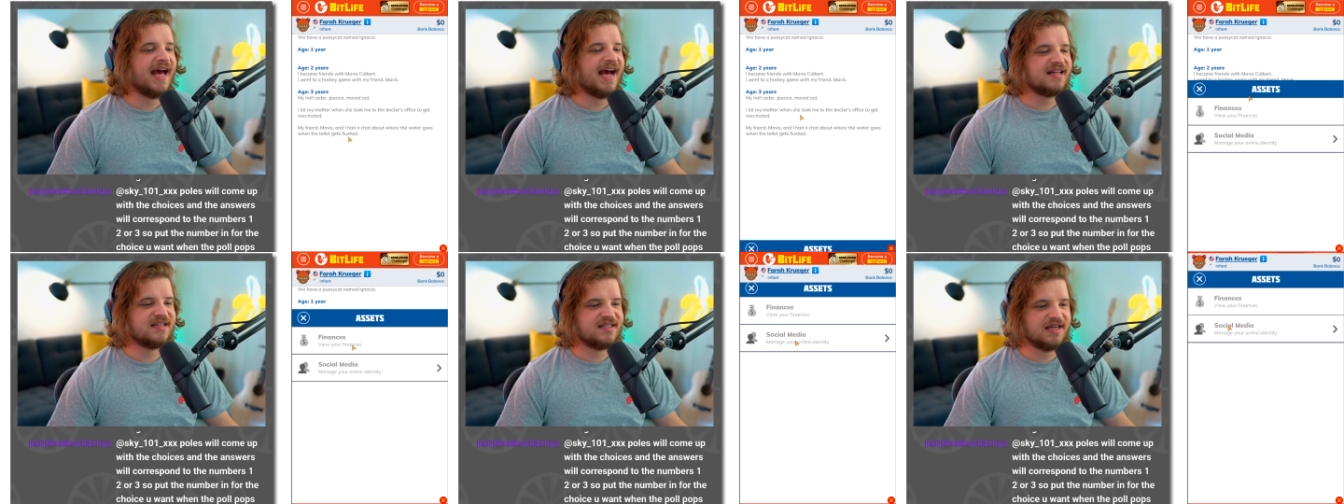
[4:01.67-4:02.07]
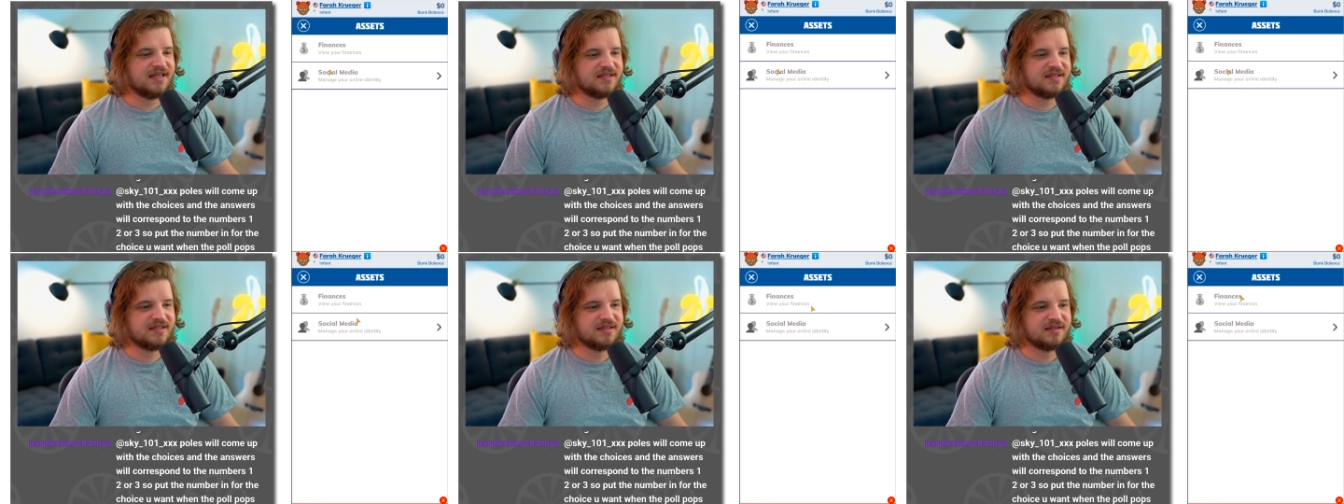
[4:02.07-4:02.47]

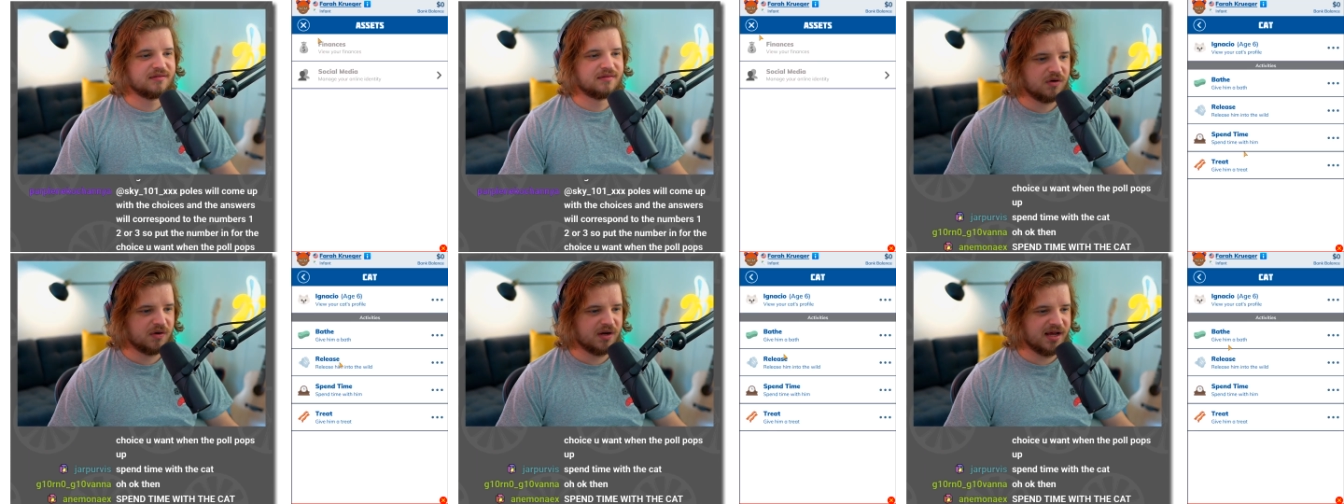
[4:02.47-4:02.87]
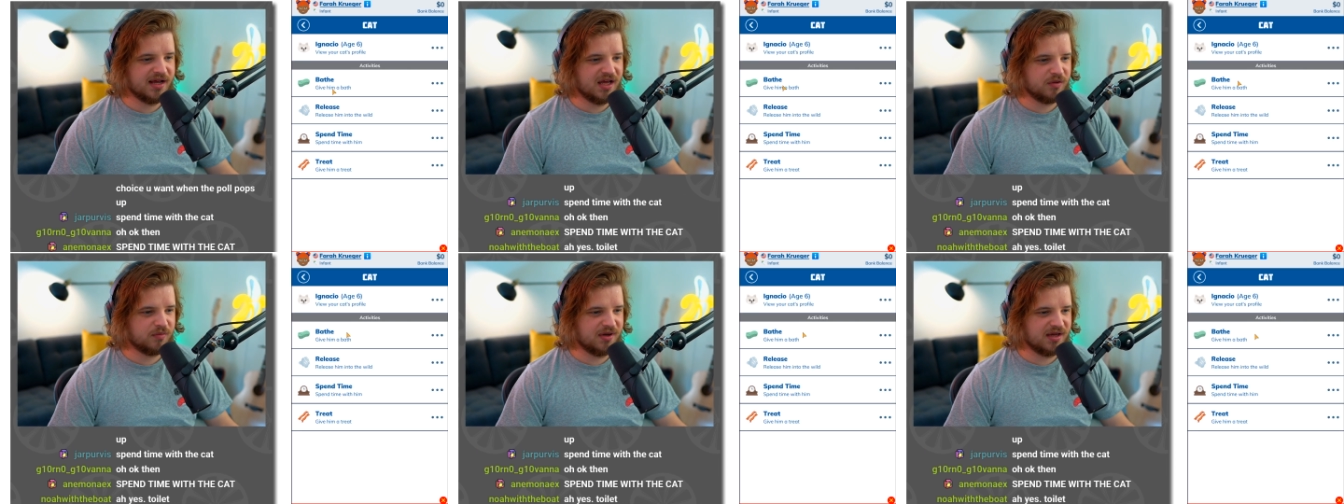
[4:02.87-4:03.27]
Assets. I want to
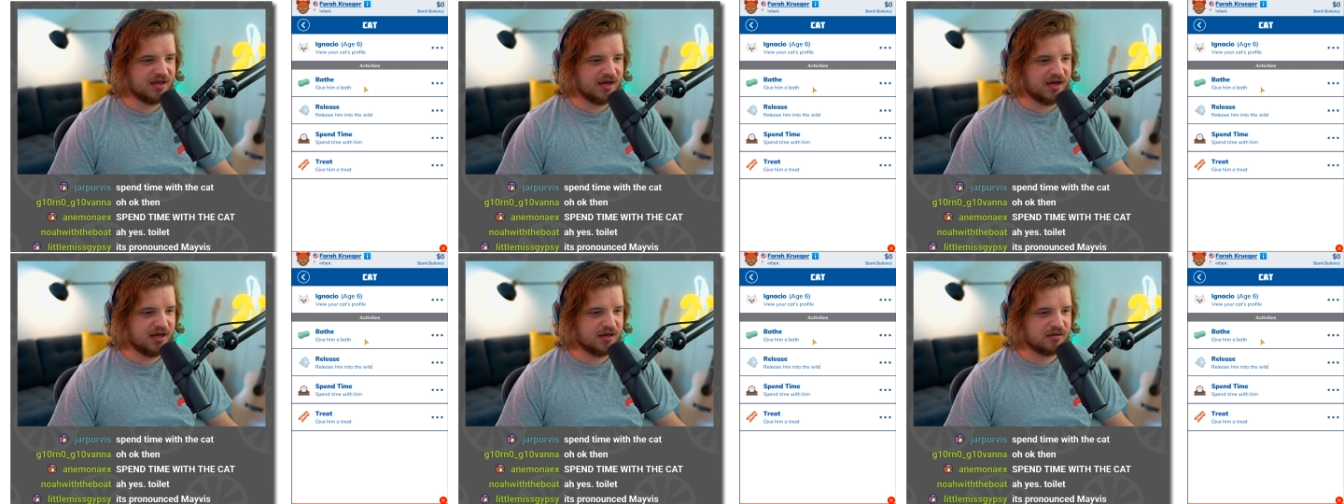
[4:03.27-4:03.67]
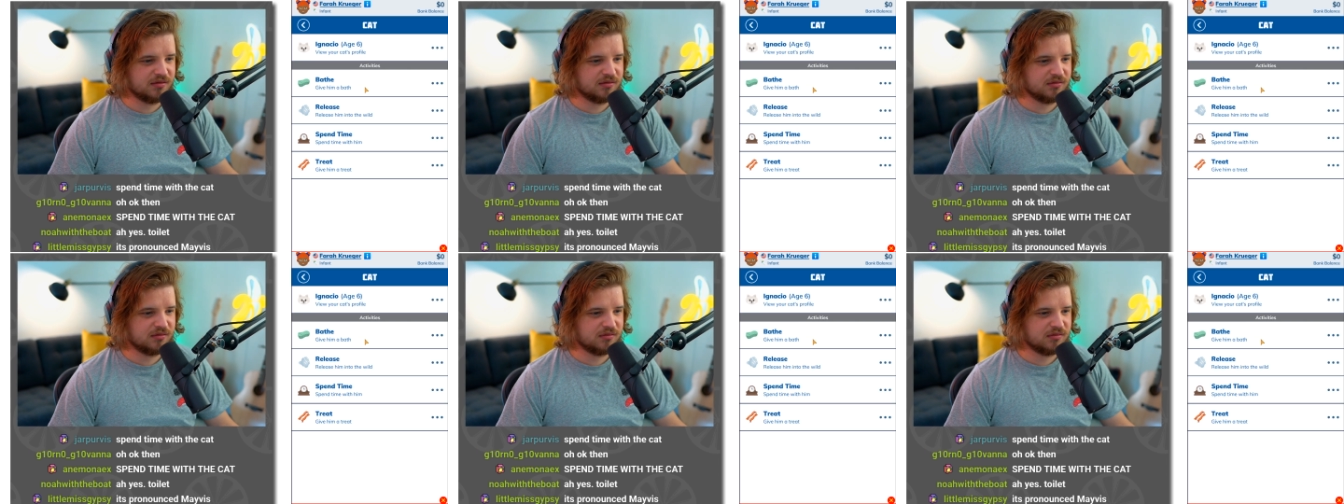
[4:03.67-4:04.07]
hang out with my cat.
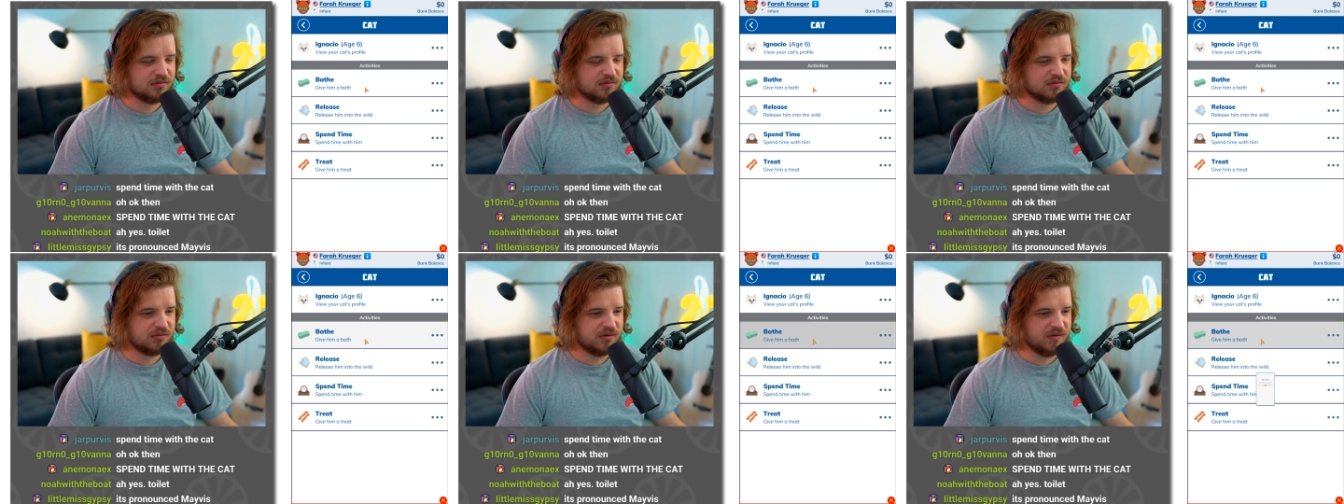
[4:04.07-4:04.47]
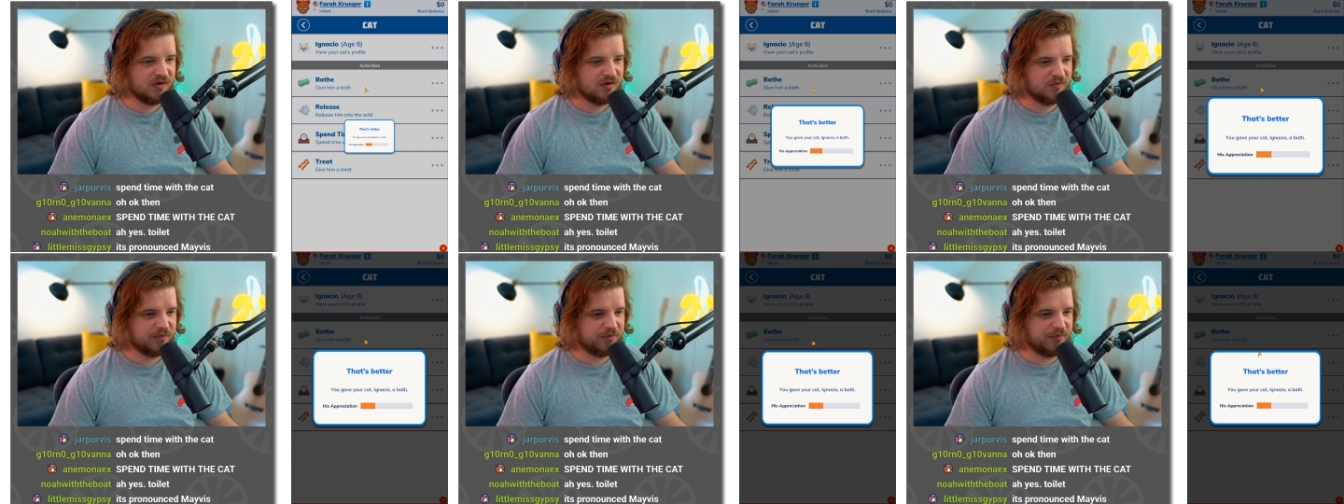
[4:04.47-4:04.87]
I'm
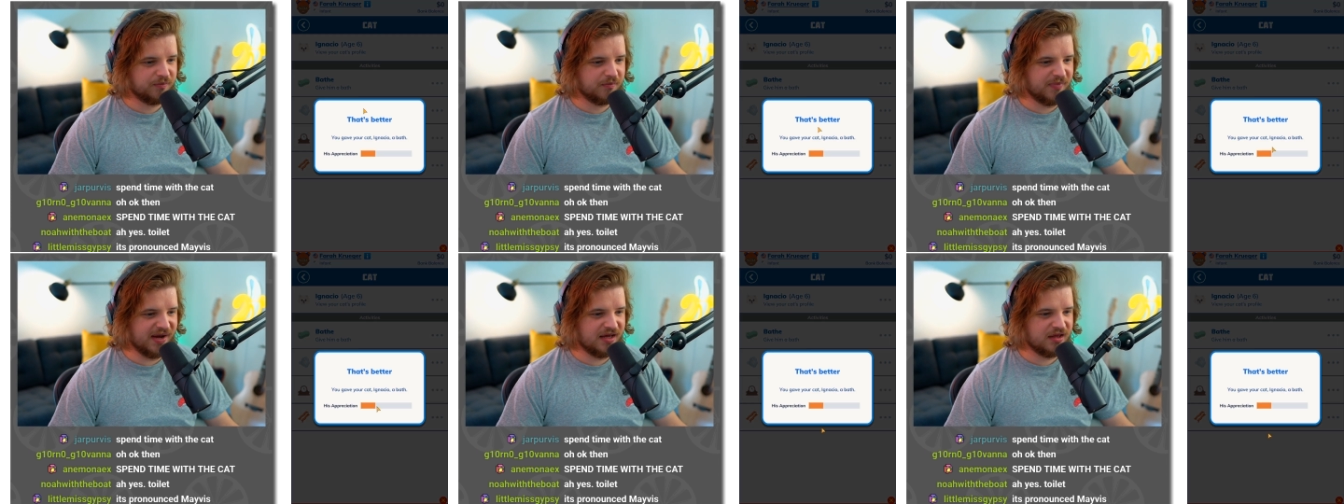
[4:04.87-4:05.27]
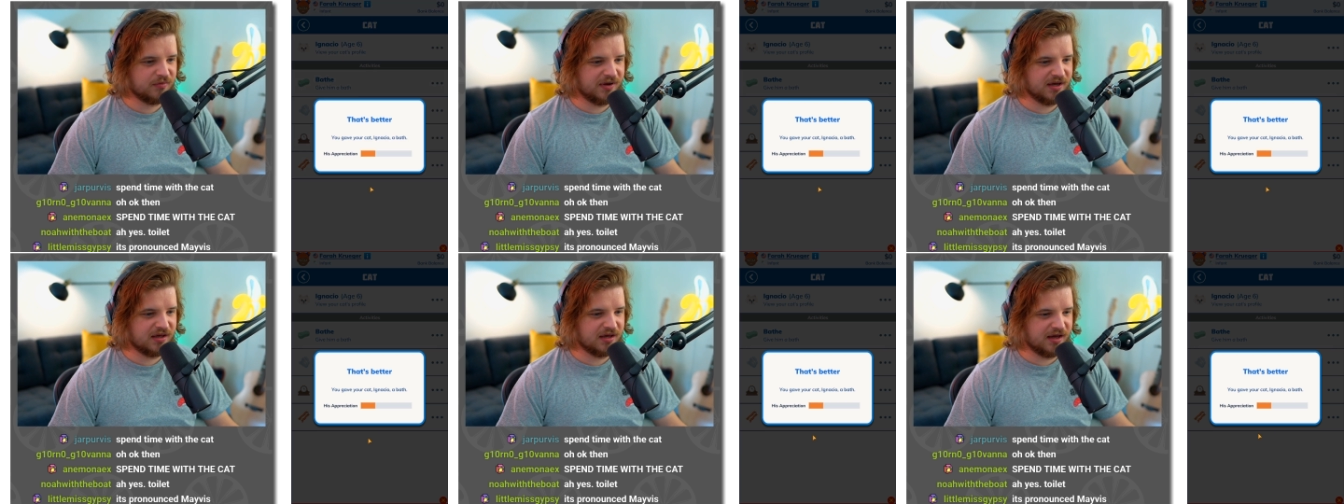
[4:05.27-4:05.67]
gonna bathe
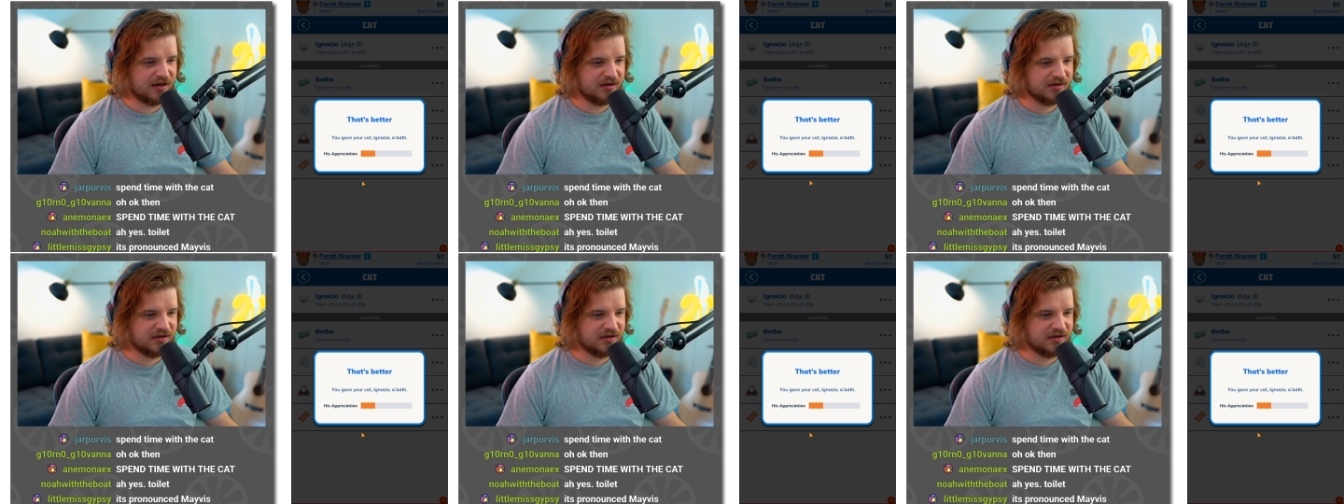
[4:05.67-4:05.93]
my cat.